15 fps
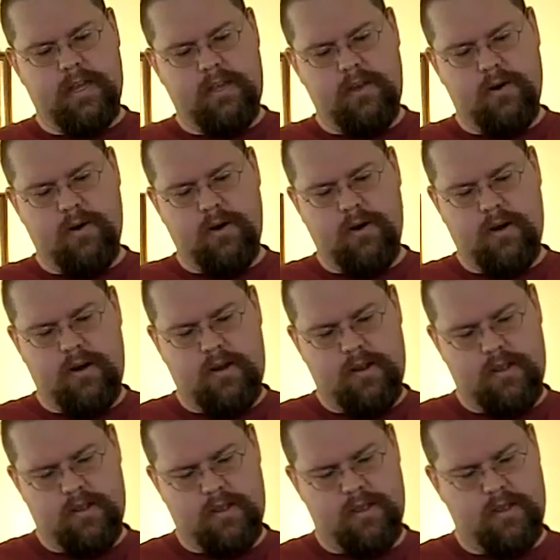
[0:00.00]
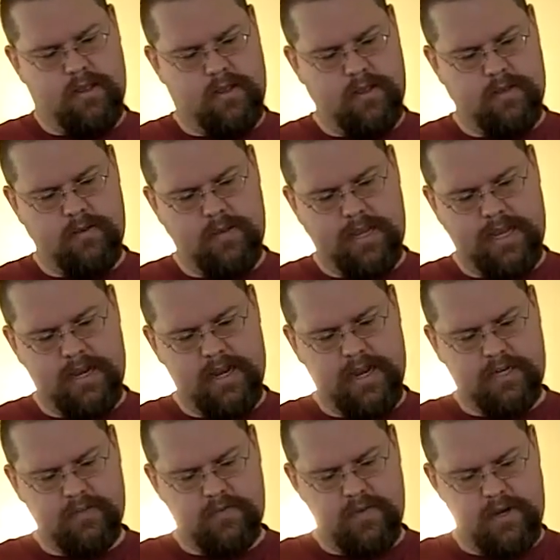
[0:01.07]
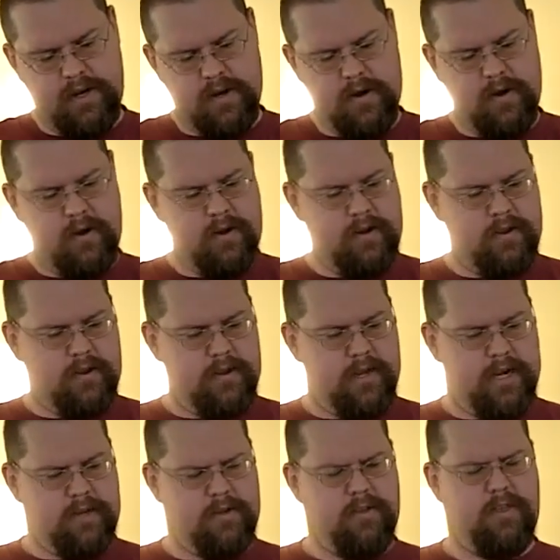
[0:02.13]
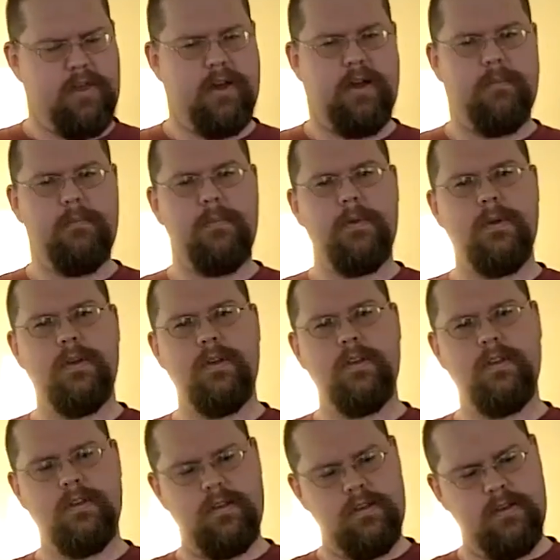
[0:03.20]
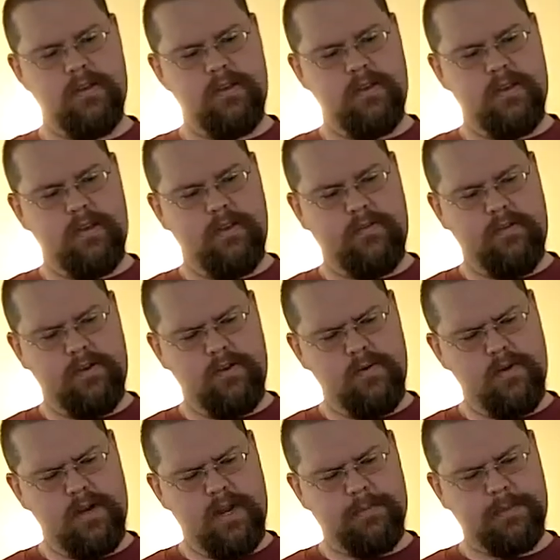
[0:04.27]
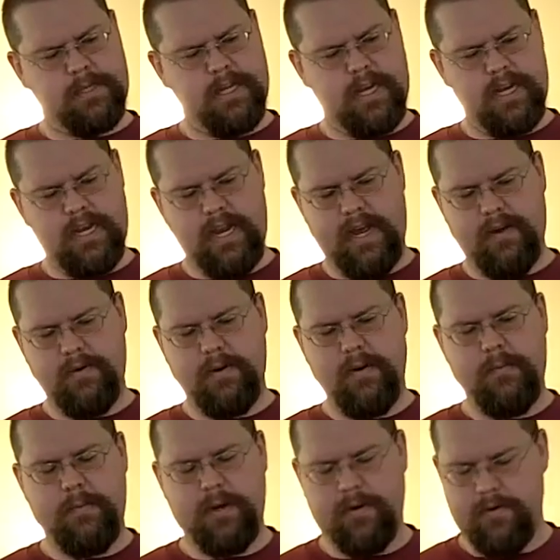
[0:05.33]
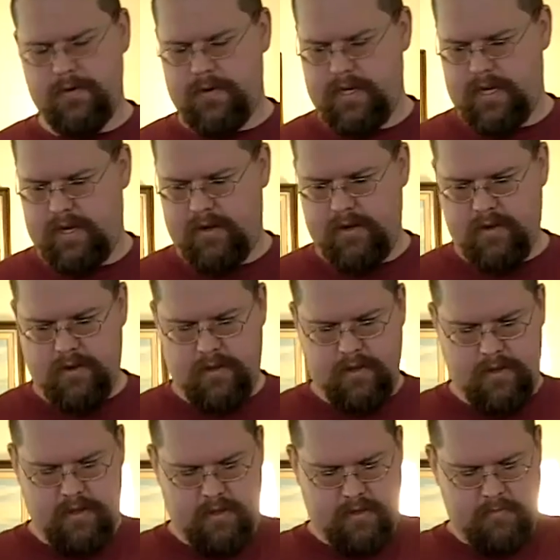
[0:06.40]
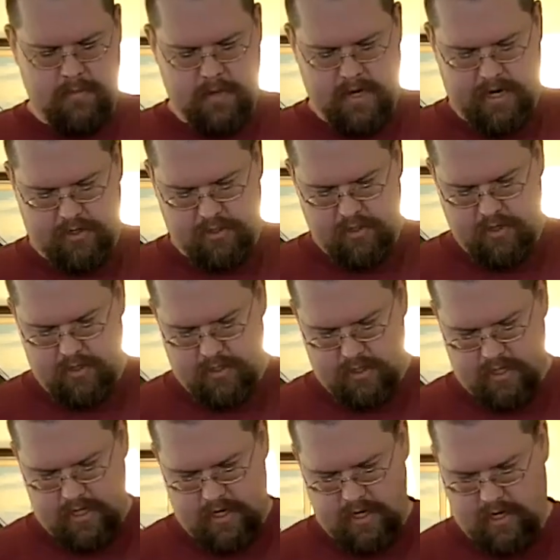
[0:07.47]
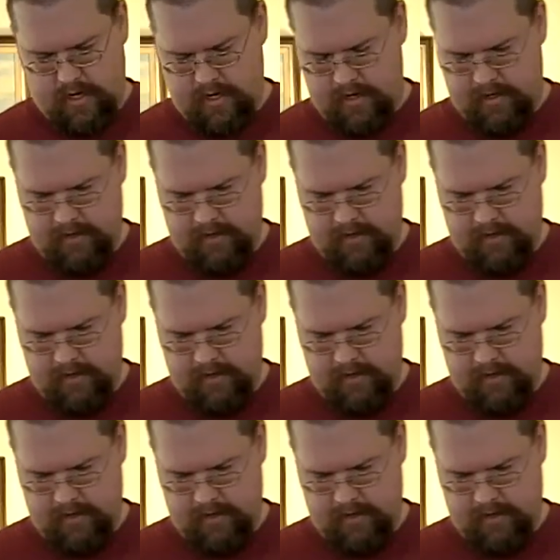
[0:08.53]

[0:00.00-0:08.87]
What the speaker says: your index finger and your thumb if you do an upside down gripping routine. But as you can see,